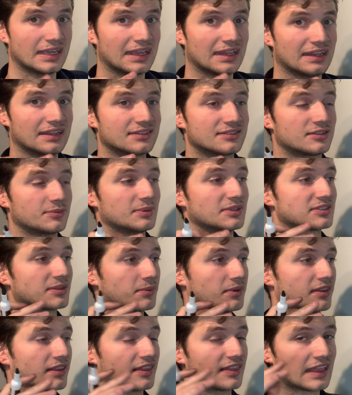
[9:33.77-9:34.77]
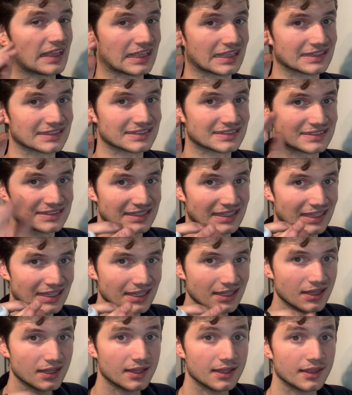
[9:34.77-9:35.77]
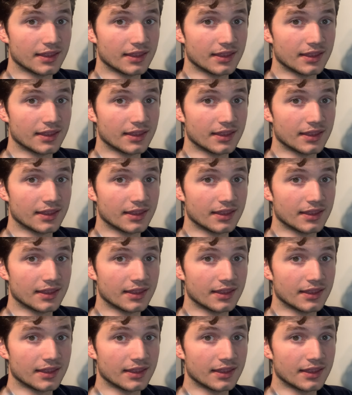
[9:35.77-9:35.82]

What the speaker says: It needs to be something that they can see,